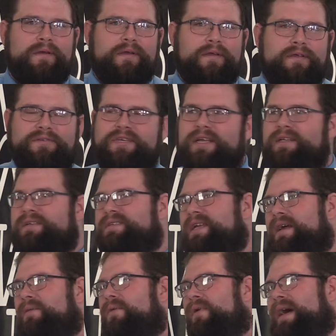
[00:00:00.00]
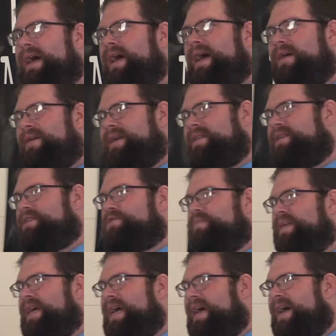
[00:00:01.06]
You sit and you say, well, how can this
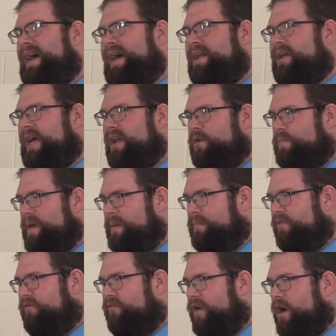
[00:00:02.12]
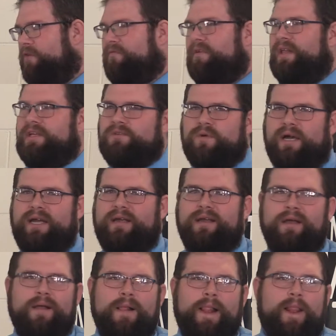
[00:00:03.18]
be? How, how, do, how do people fall for this? Why,
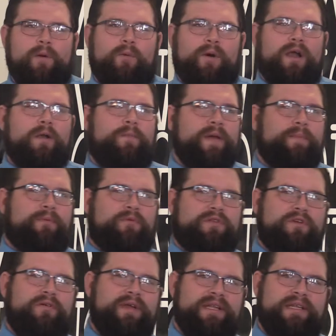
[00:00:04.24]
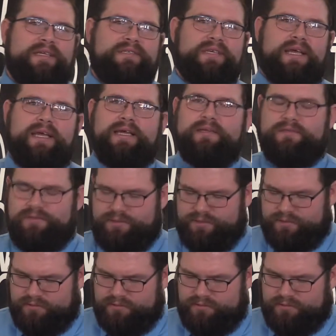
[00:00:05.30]
why are people doing these things?